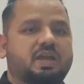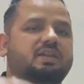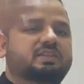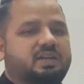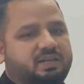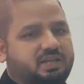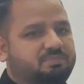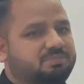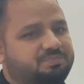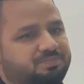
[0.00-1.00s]
At that
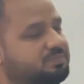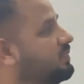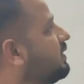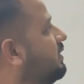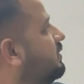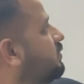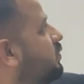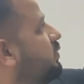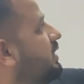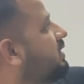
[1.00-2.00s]
time.
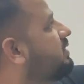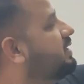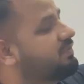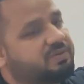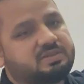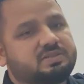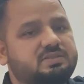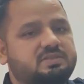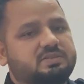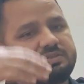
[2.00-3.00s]
So here the reference
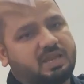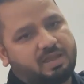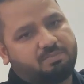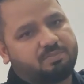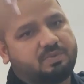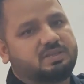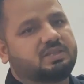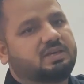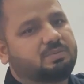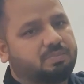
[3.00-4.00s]
is time
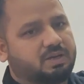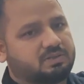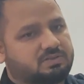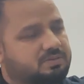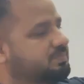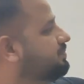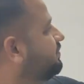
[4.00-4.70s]
in the past.